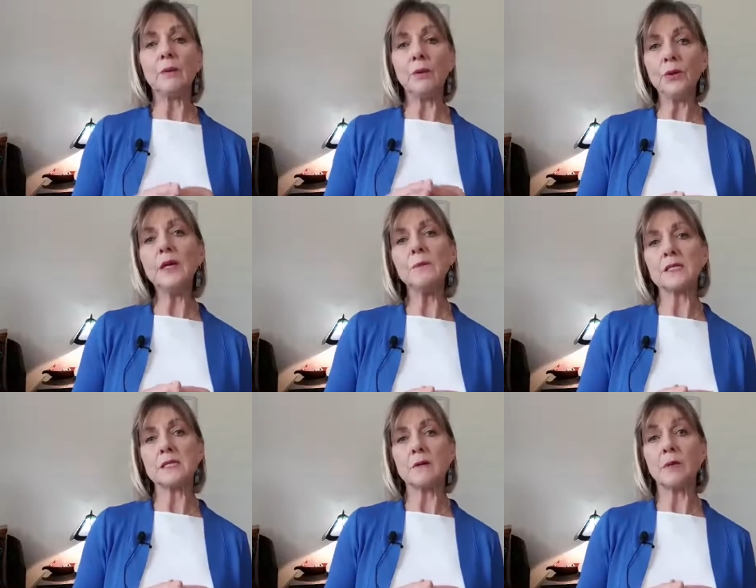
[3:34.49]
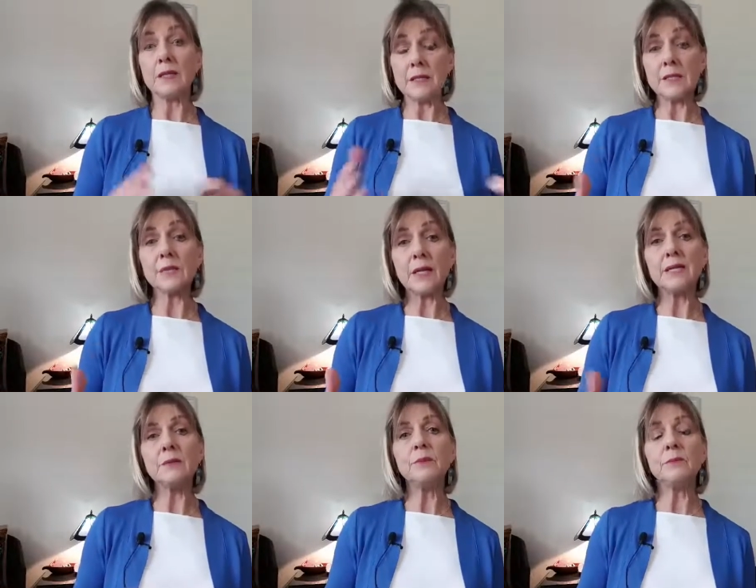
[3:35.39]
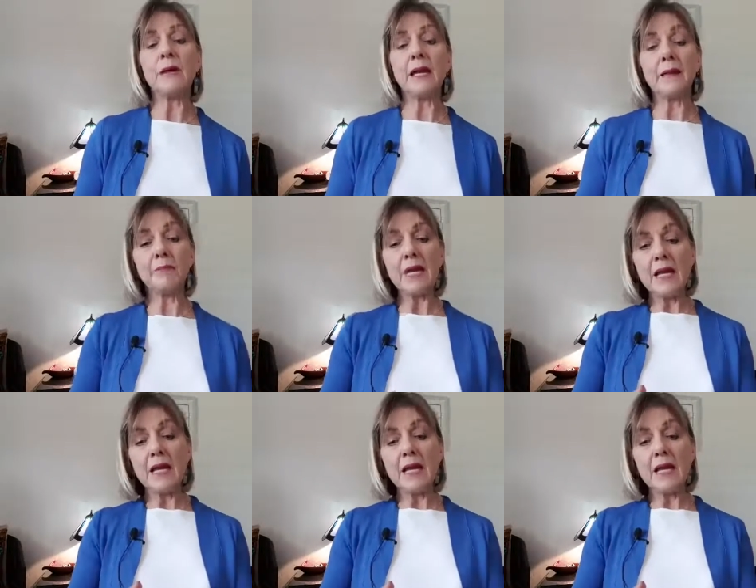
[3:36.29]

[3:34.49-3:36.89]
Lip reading: working with someone, and this is what I did with Bella,